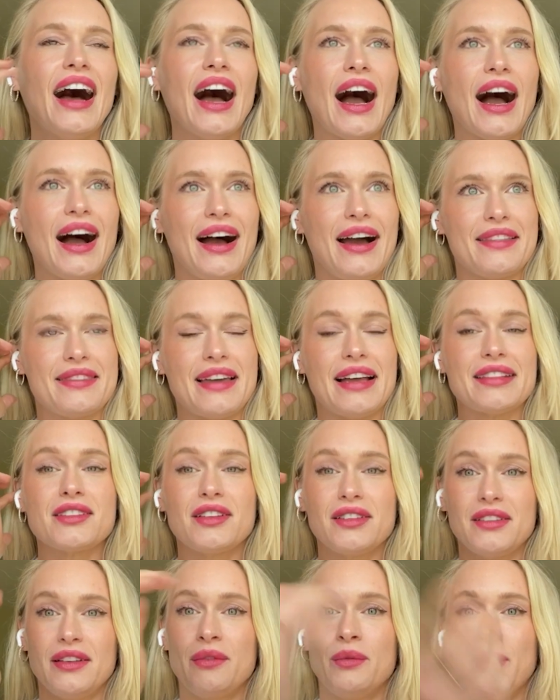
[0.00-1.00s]
that's
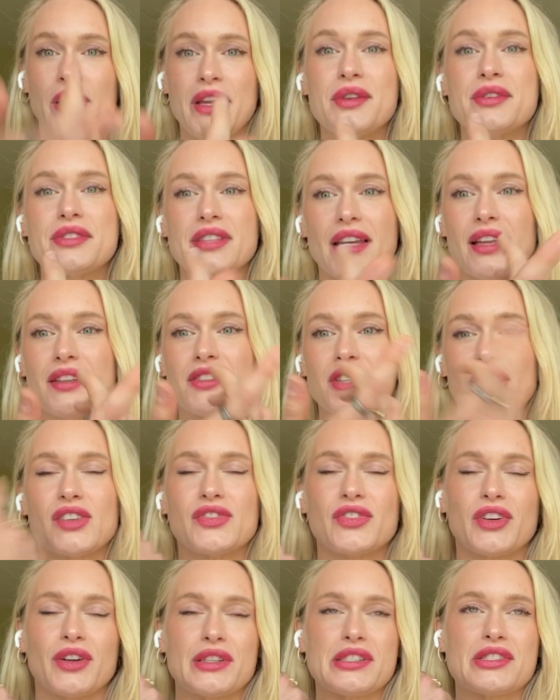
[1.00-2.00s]
what you said,
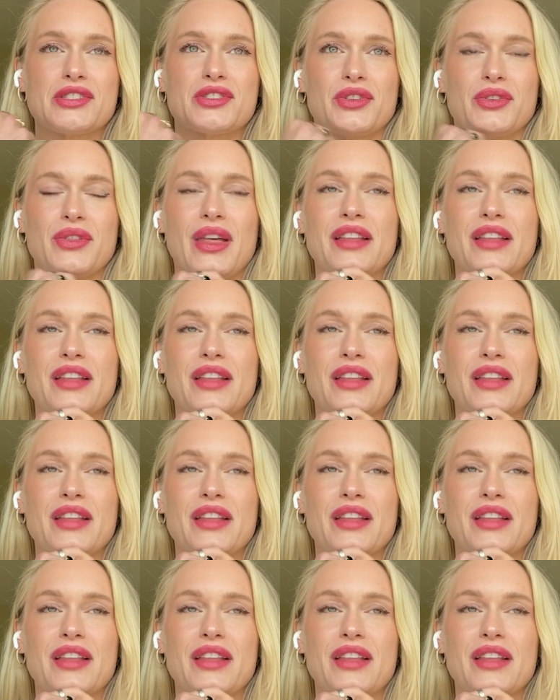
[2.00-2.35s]
Jennifer, is true.